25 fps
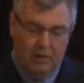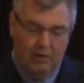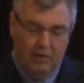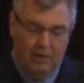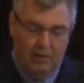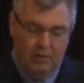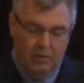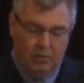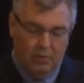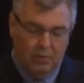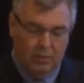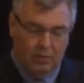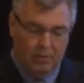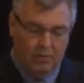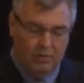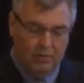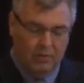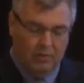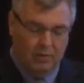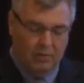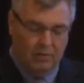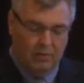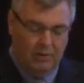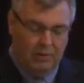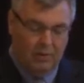
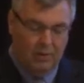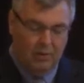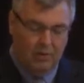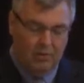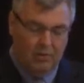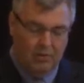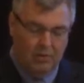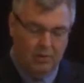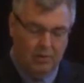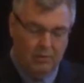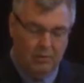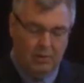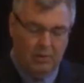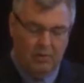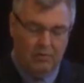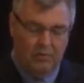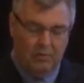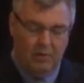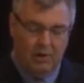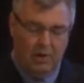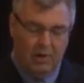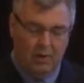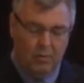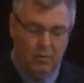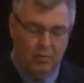He asked the
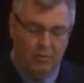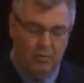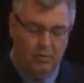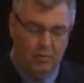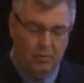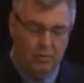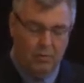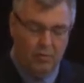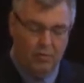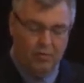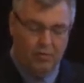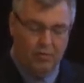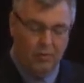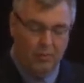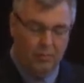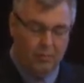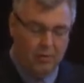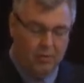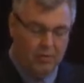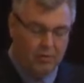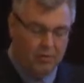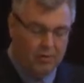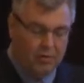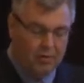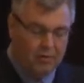question, how do we move from
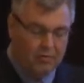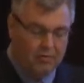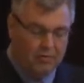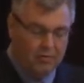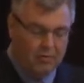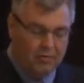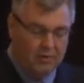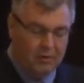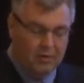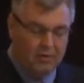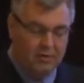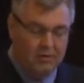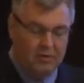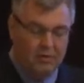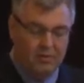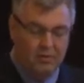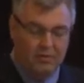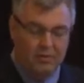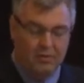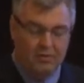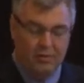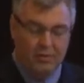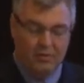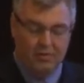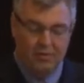perverse
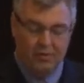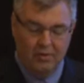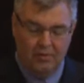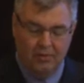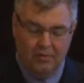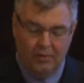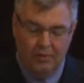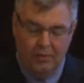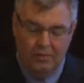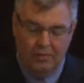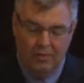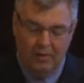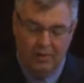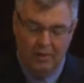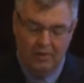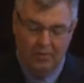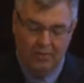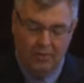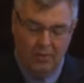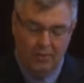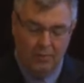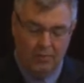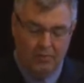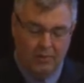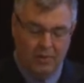incentives such as fossil
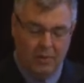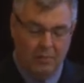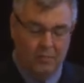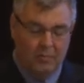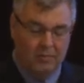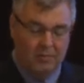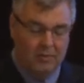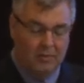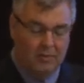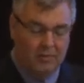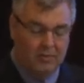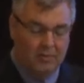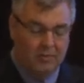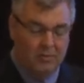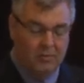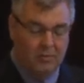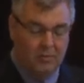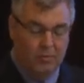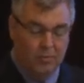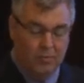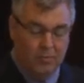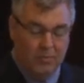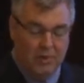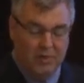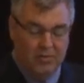fuel subsidies
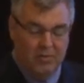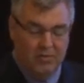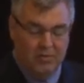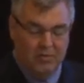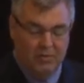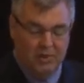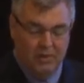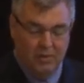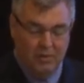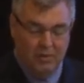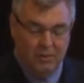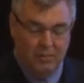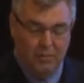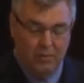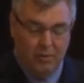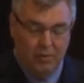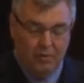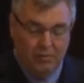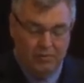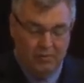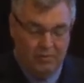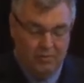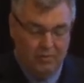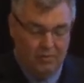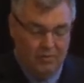to much needed
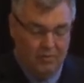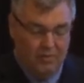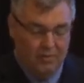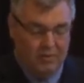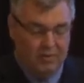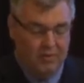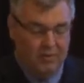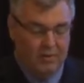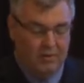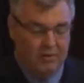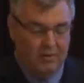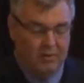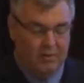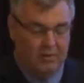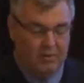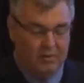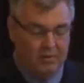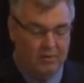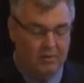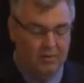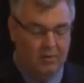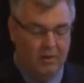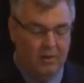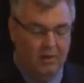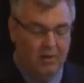positive
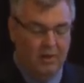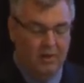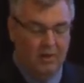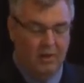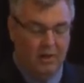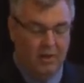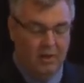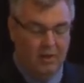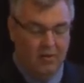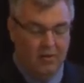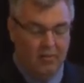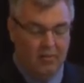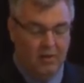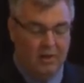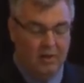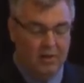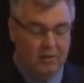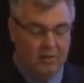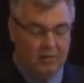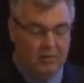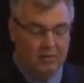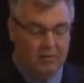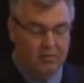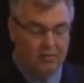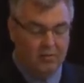incentives like
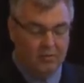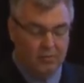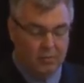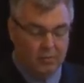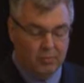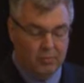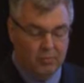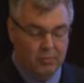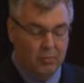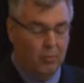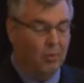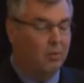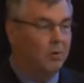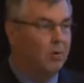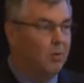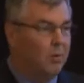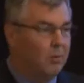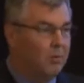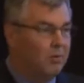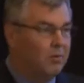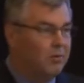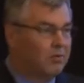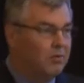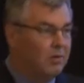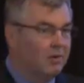finance for
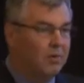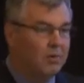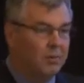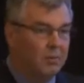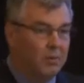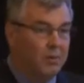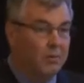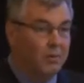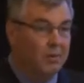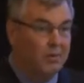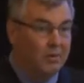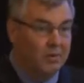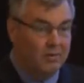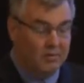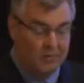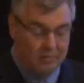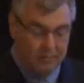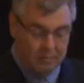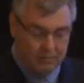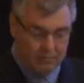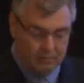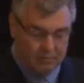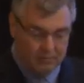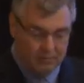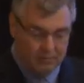smallholders and communities?